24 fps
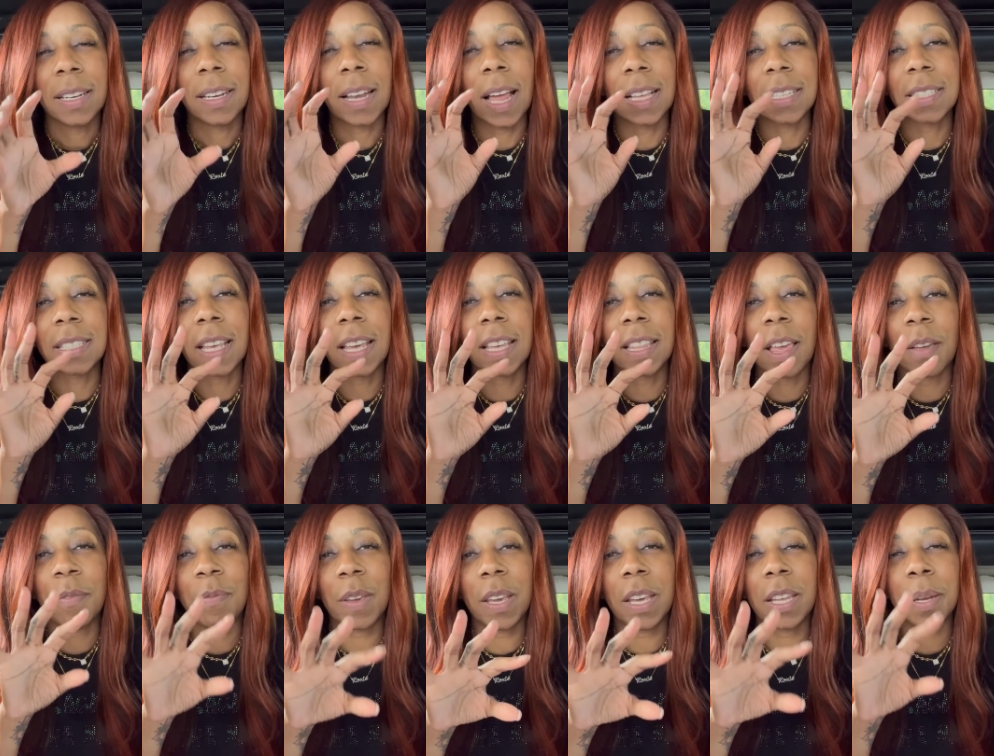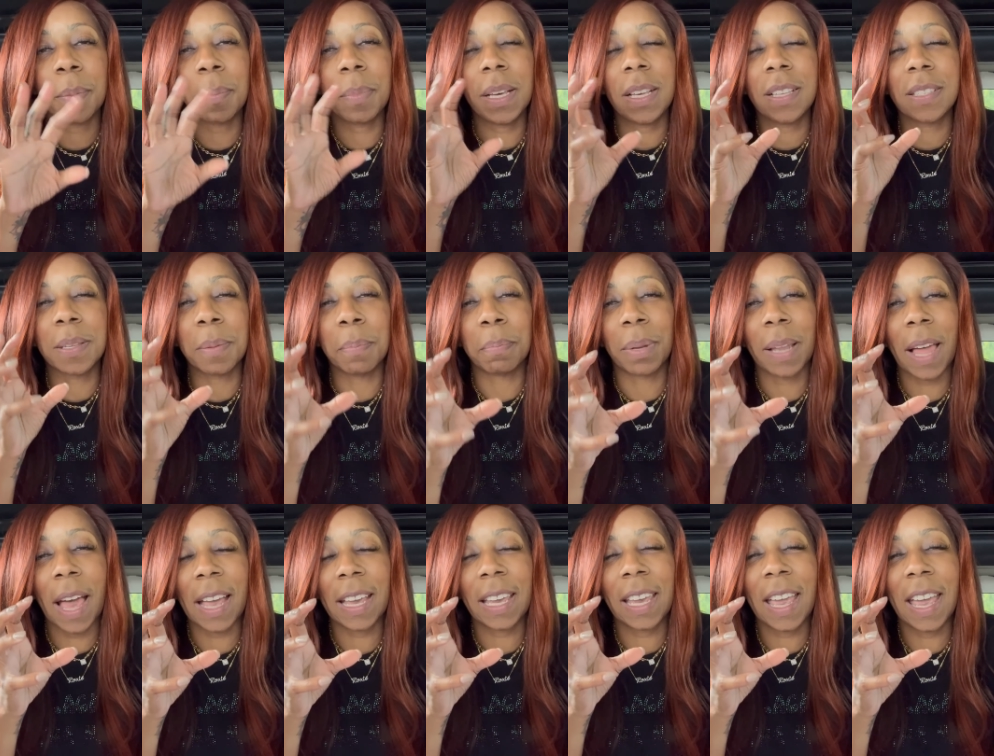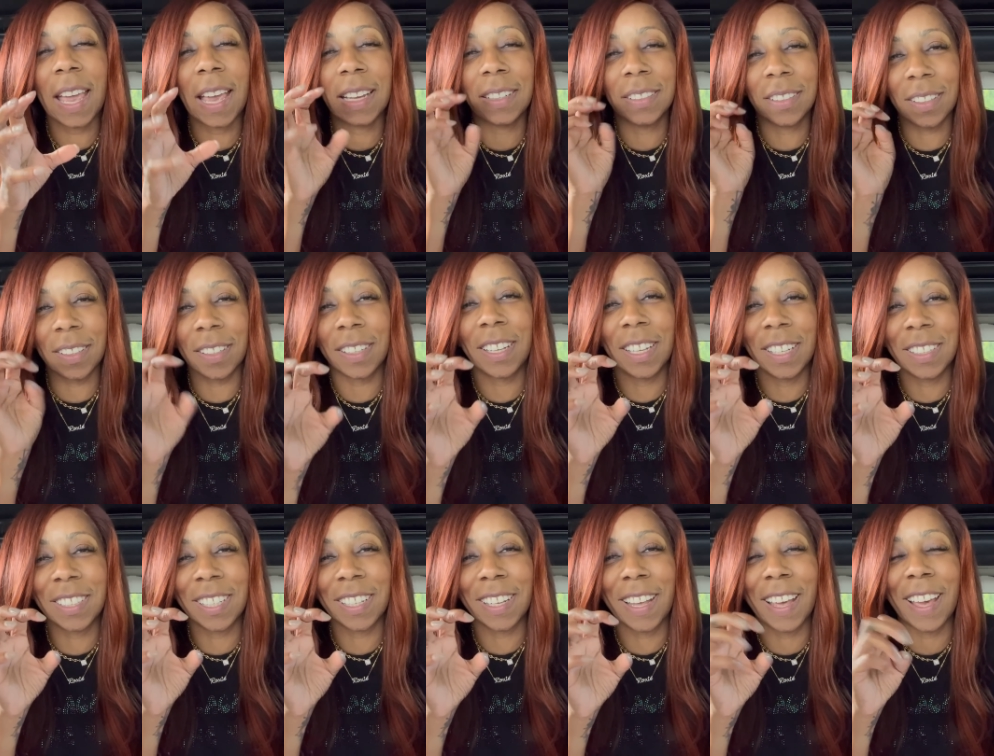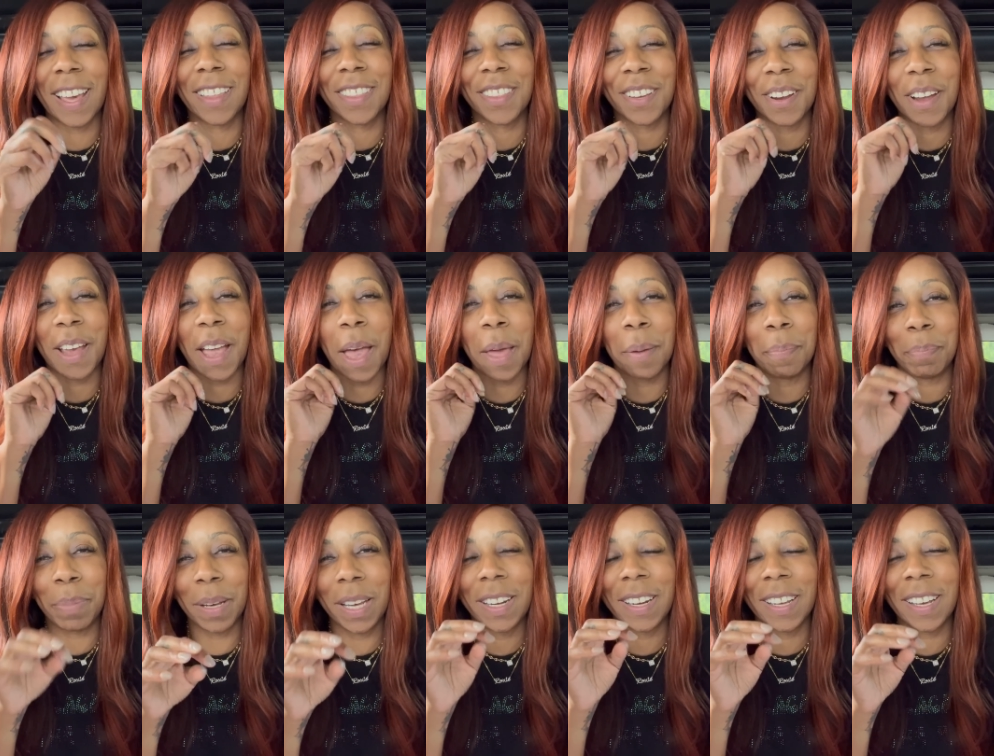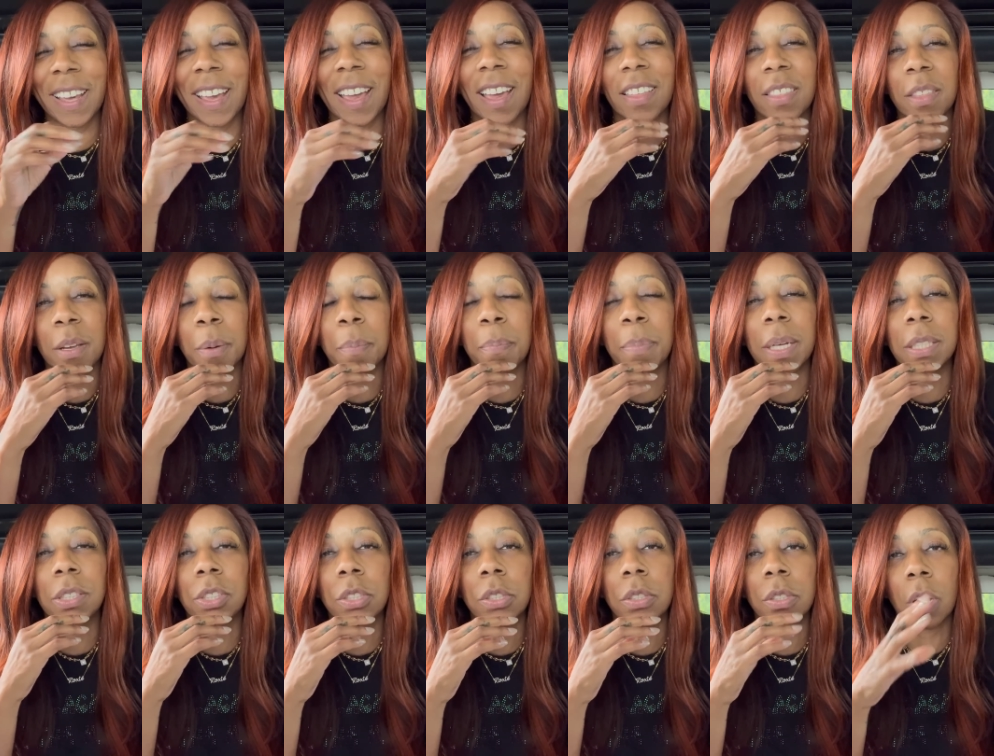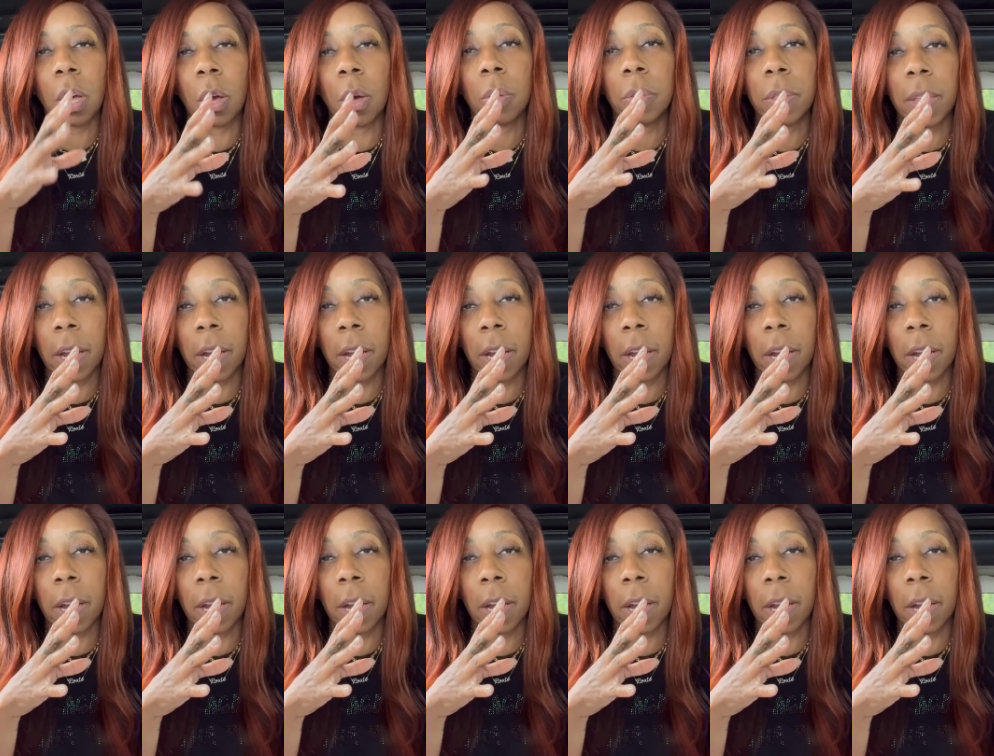Not saying that Vietnamese and black can't get together and be together, but you know,